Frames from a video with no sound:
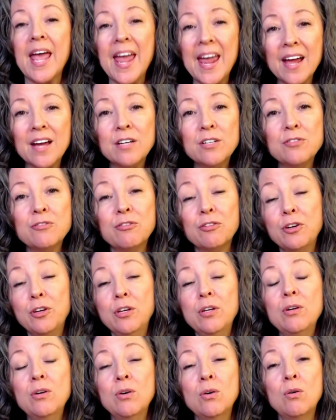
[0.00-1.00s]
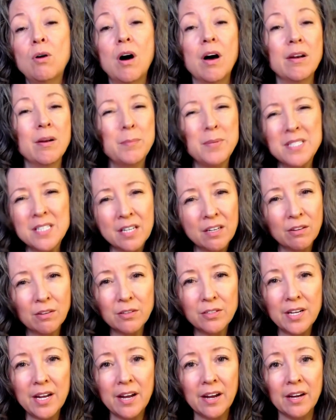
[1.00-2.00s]
and for you on a
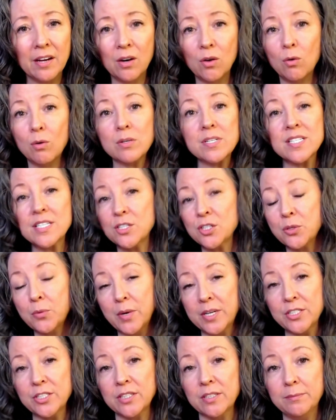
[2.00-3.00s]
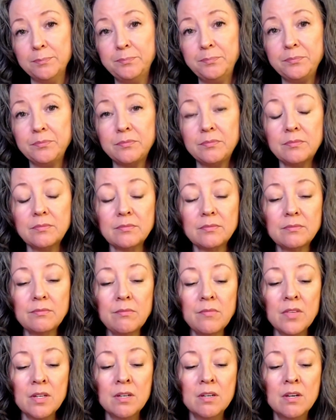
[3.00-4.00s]
particular day or situation.
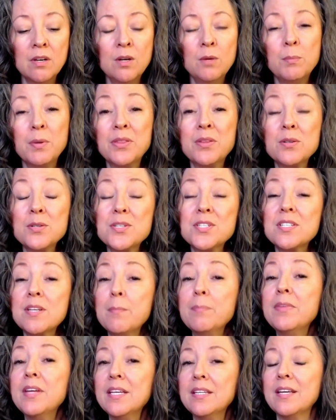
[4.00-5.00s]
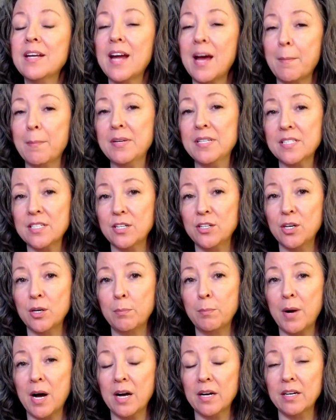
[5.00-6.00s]
But there's something that happens in your
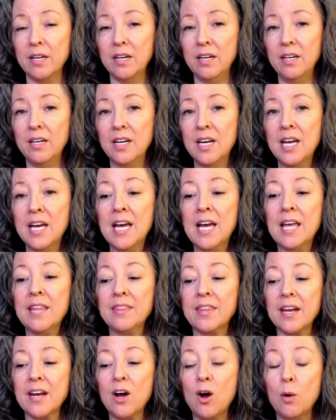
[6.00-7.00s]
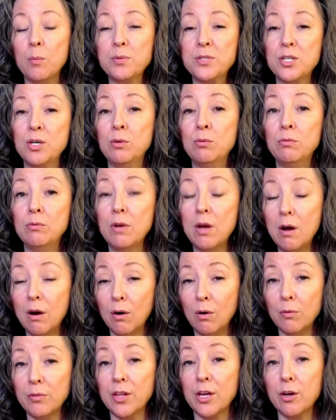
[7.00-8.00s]
body that helps you
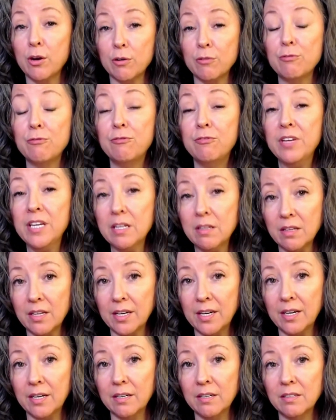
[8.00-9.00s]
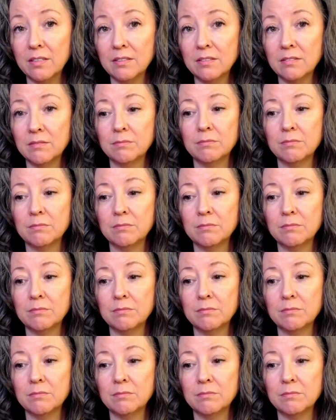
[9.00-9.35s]
know that you're feeling